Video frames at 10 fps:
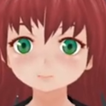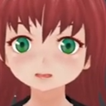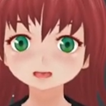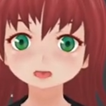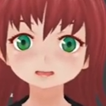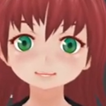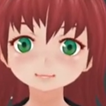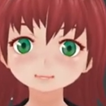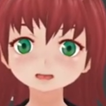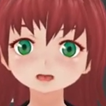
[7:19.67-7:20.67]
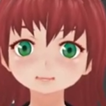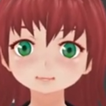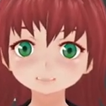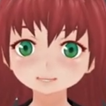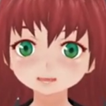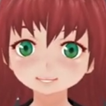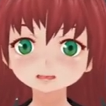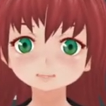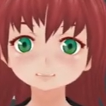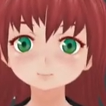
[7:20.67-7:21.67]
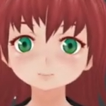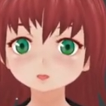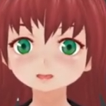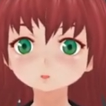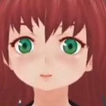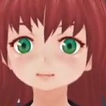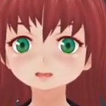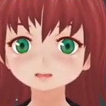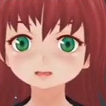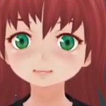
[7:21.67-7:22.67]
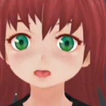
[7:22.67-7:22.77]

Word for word: We go to the mannequin and his animations. Here is every